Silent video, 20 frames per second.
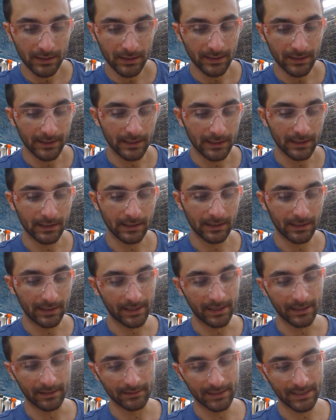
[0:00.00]

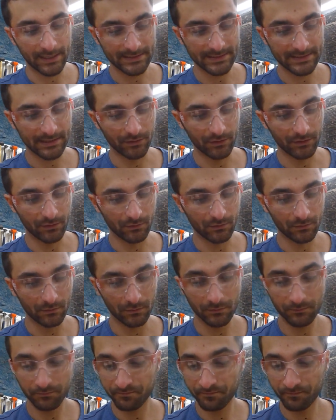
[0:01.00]
and that's how
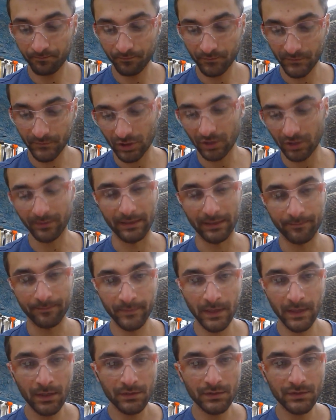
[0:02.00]
you determine it.
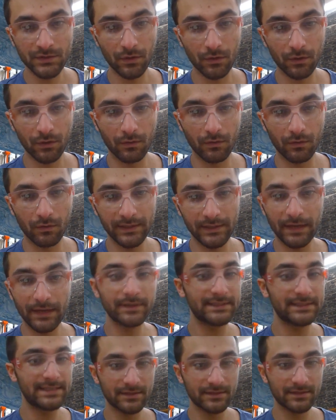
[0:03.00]
So now
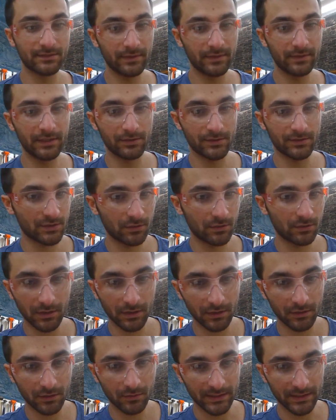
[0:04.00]
that Downes and Reader is no
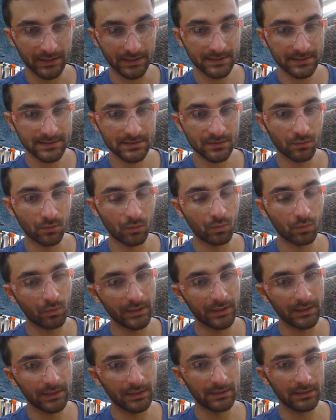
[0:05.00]
longer with us,
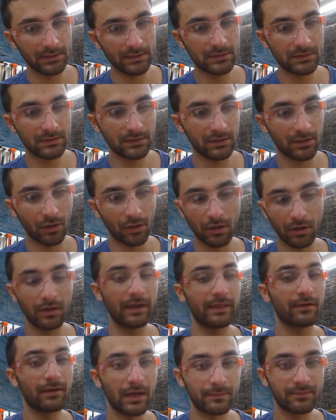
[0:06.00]
there are
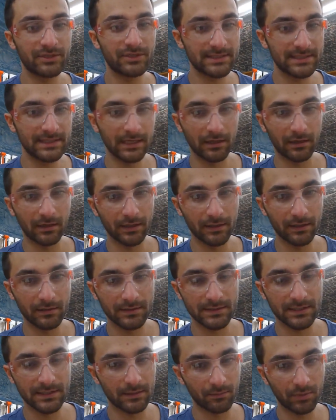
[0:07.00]
other options in the area.
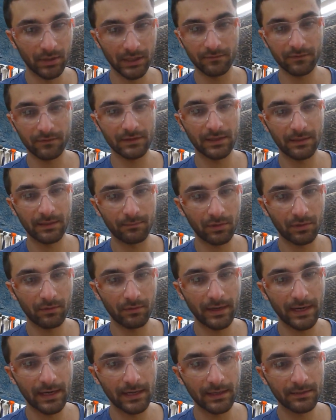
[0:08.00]
There's the Branford Lumber
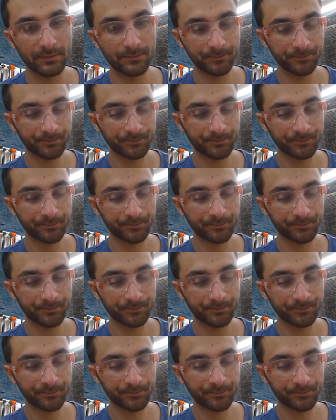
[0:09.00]
Rack.